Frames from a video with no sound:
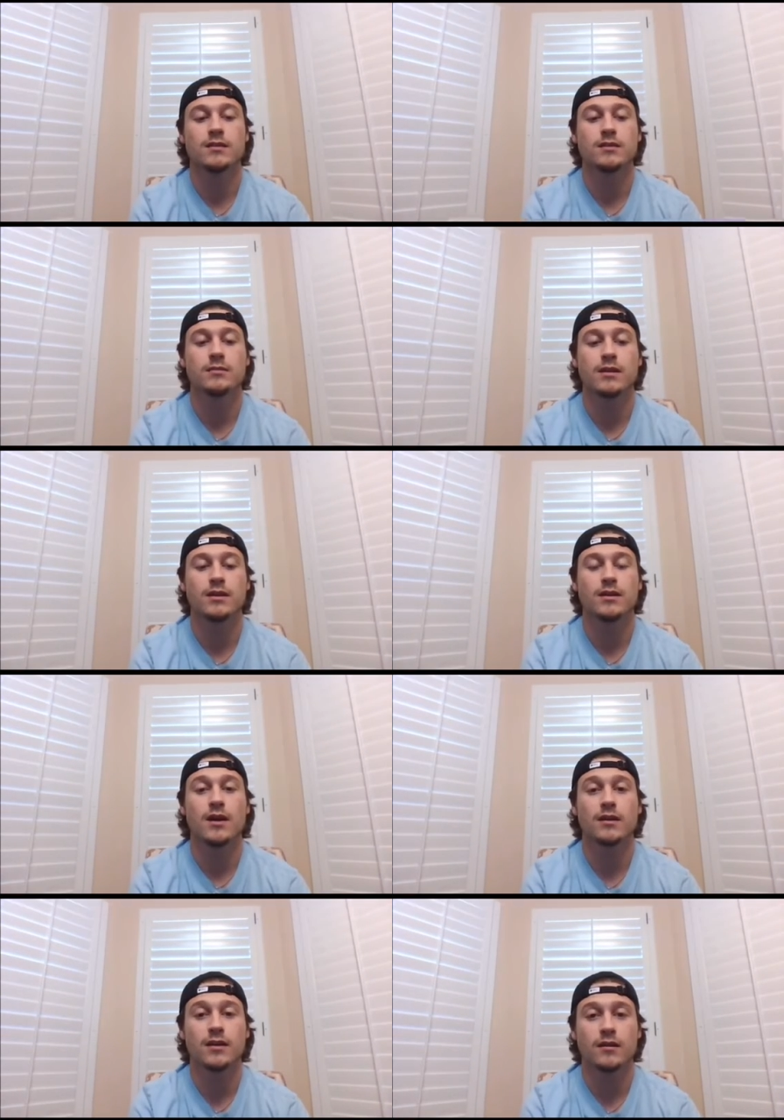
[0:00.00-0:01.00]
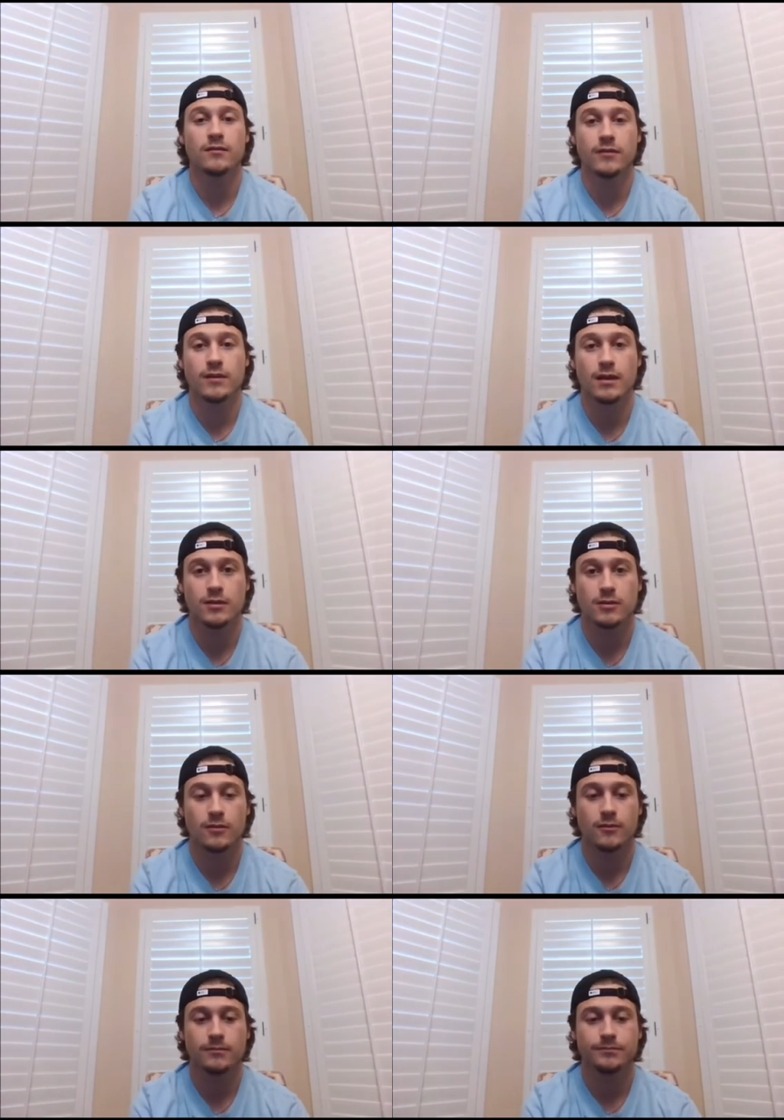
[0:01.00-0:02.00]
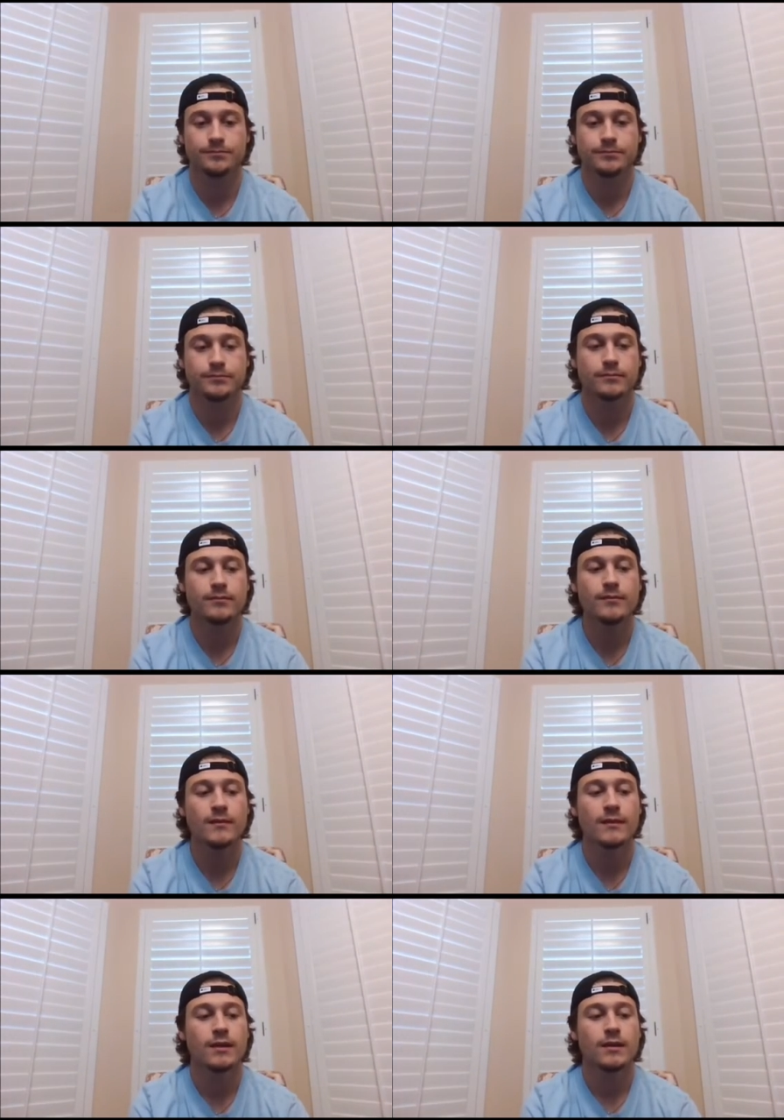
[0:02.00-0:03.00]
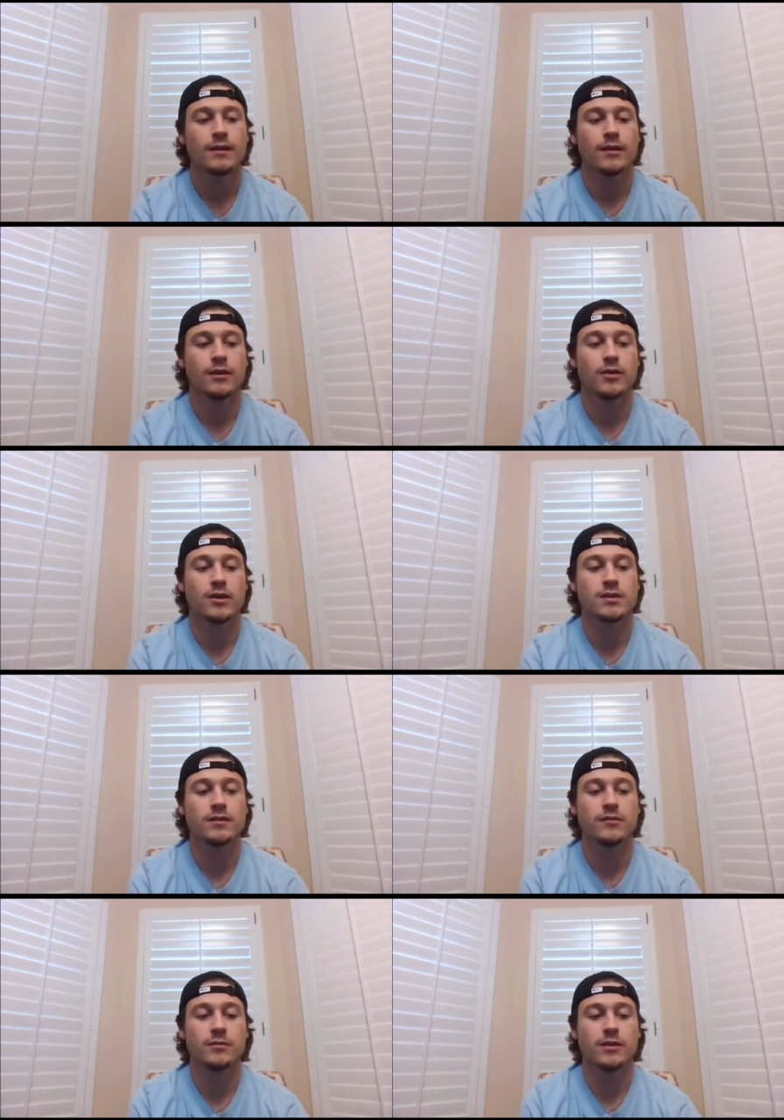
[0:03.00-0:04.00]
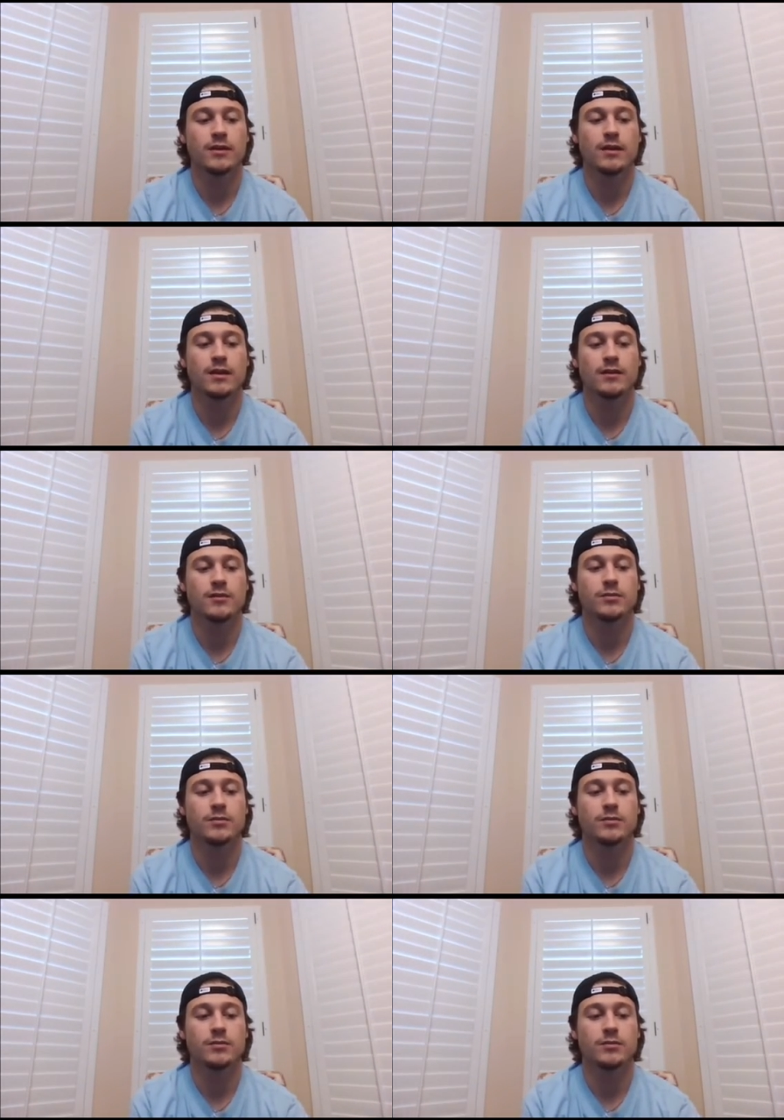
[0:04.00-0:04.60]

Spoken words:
to be non-confrontational. Aggressive communicators